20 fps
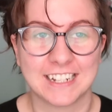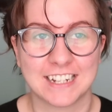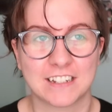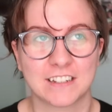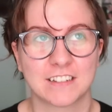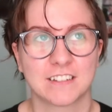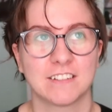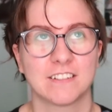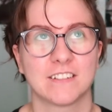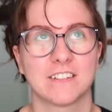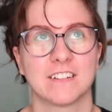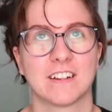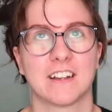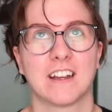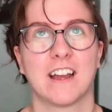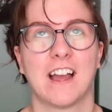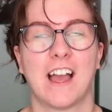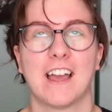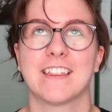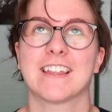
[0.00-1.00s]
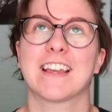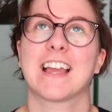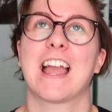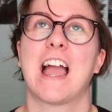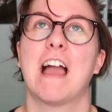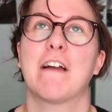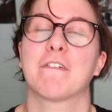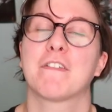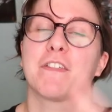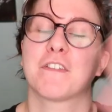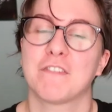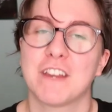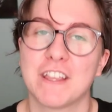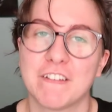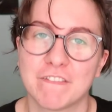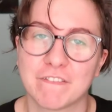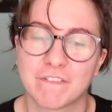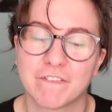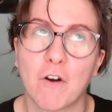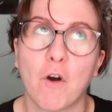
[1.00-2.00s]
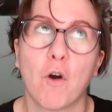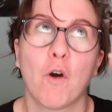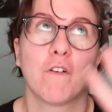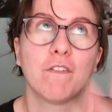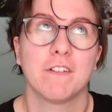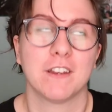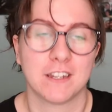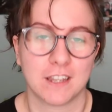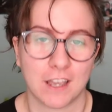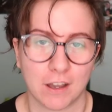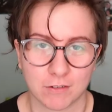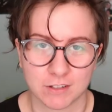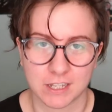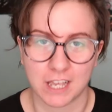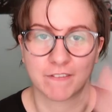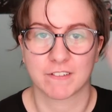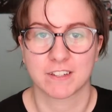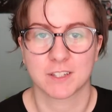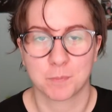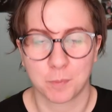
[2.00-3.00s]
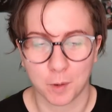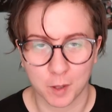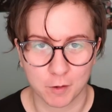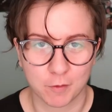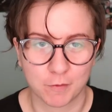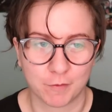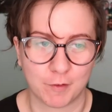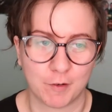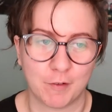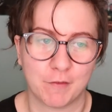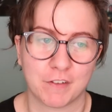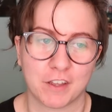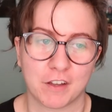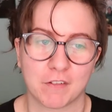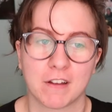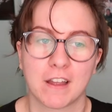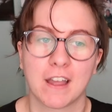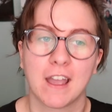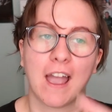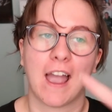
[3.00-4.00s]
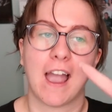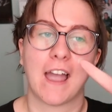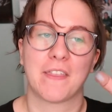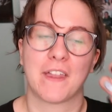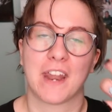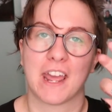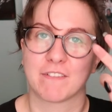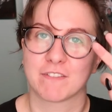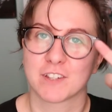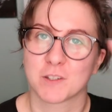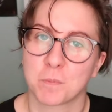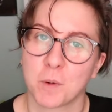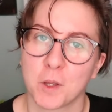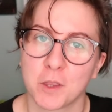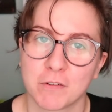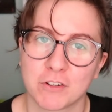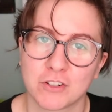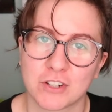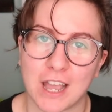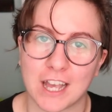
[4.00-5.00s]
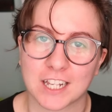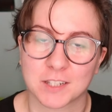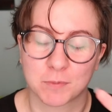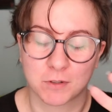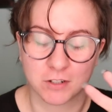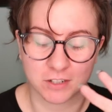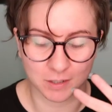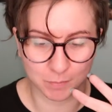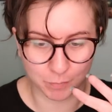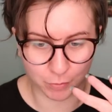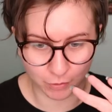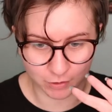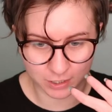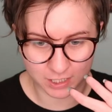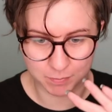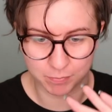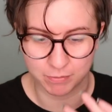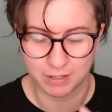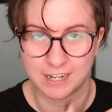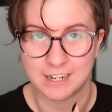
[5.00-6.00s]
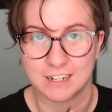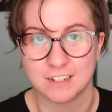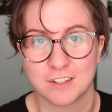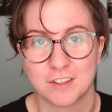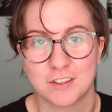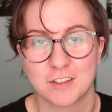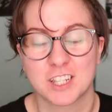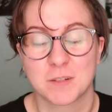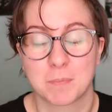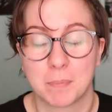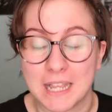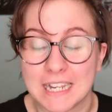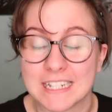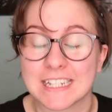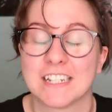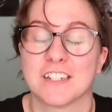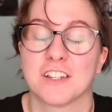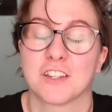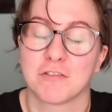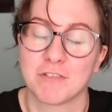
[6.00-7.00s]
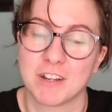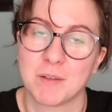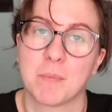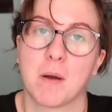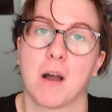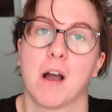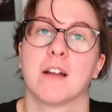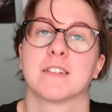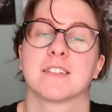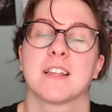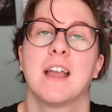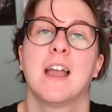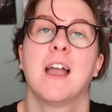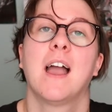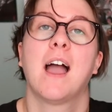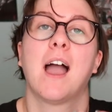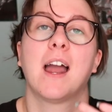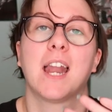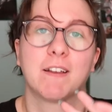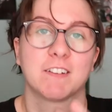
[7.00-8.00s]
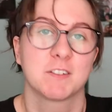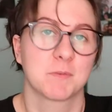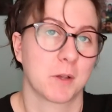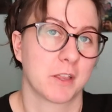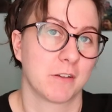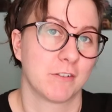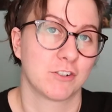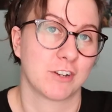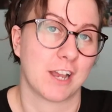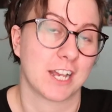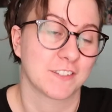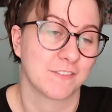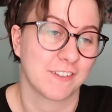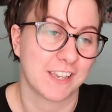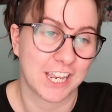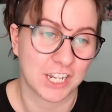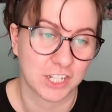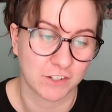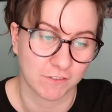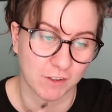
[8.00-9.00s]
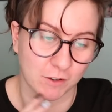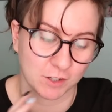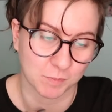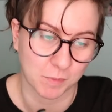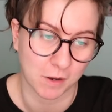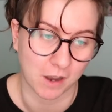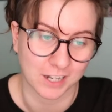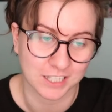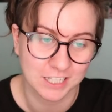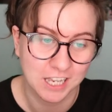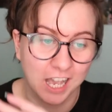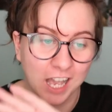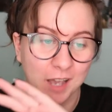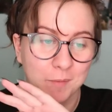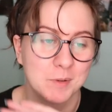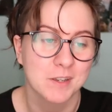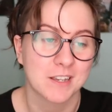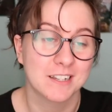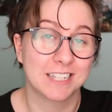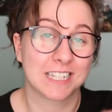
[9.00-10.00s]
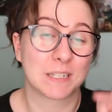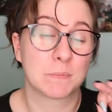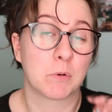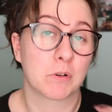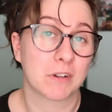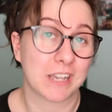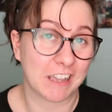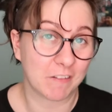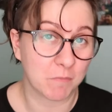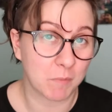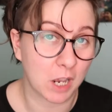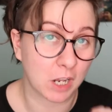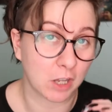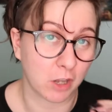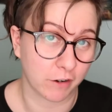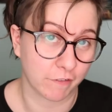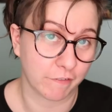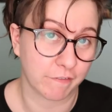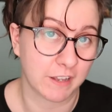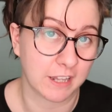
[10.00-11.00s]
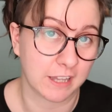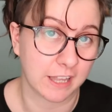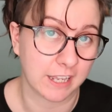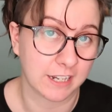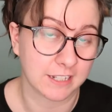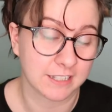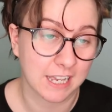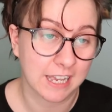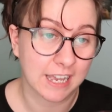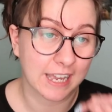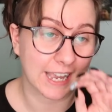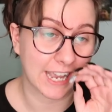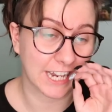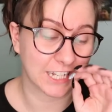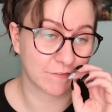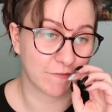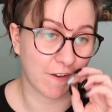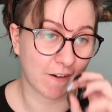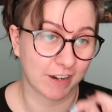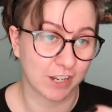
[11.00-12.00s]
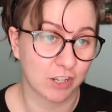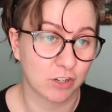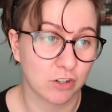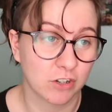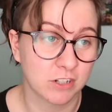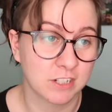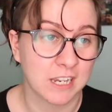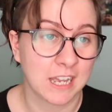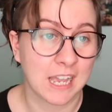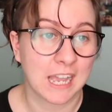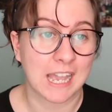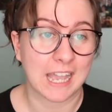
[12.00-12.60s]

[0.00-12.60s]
think I have 3-4 videos. I have a spoiler-free review, and then I have spoiler chats, because the book's split into 3 parts, and I have spoiler chats for each of those parts, because this book gave me a lot of feelings. It's very good.